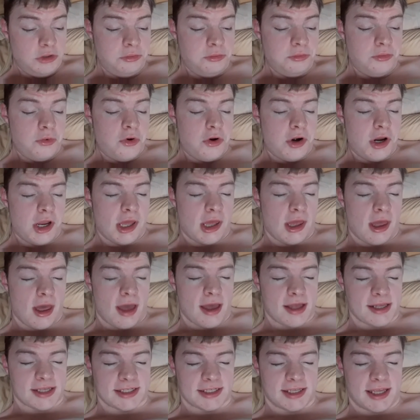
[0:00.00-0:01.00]
Morning,
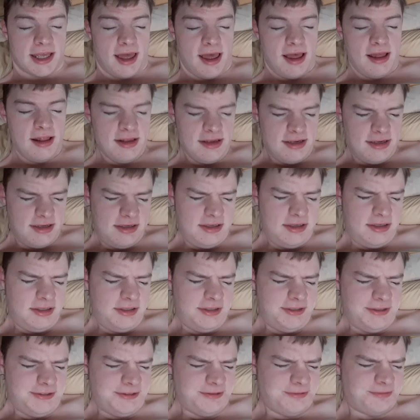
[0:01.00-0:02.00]
guys and gals.
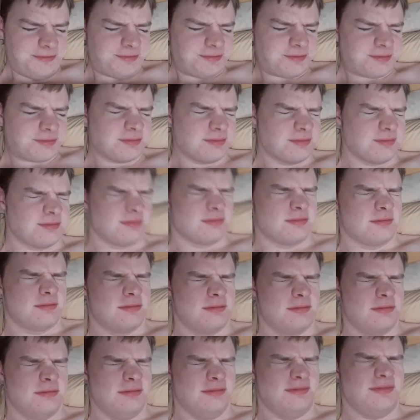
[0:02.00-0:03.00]

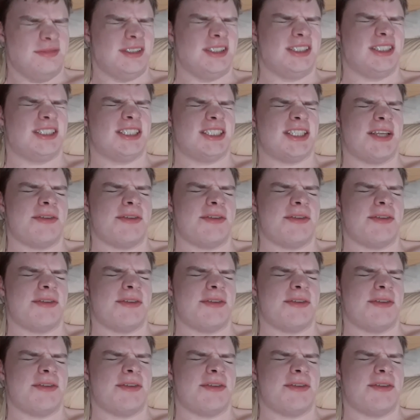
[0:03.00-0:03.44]
It's